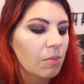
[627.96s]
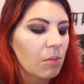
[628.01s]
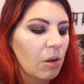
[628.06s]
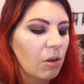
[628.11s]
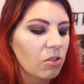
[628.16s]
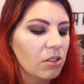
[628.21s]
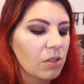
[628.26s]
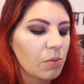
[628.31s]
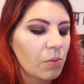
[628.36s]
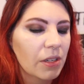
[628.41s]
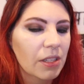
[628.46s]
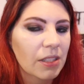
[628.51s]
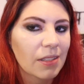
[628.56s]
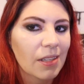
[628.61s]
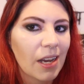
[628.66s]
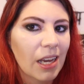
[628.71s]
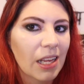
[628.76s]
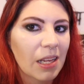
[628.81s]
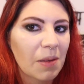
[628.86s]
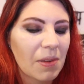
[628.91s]
I'll just put a
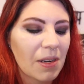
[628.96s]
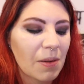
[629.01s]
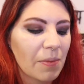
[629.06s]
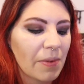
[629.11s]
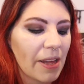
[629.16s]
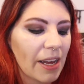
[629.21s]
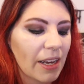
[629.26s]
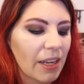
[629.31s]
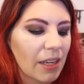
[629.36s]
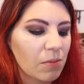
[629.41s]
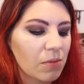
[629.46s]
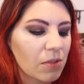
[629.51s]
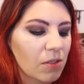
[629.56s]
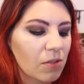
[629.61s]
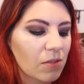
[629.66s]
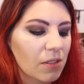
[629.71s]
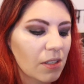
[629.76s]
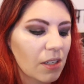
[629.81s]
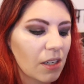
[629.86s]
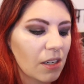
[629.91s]
tiny bit of black. I'm
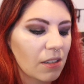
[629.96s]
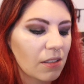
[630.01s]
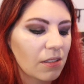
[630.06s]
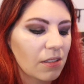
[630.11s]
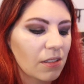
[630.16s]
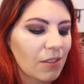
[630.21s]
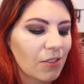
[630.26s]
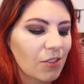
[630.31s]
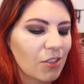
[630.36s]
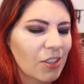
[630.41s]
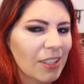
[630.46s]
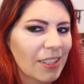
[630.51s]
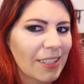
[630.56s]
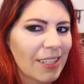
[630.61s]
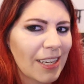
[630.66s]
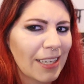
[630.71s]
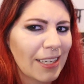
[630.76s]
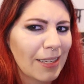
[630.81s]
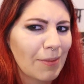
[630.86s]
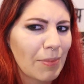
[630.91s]
so scared. Just a
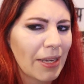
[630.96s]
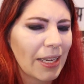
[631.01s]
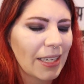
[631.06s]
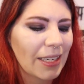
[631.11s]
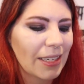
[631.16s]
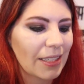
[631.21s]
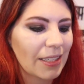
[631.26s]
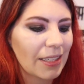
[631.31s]
tiny bit.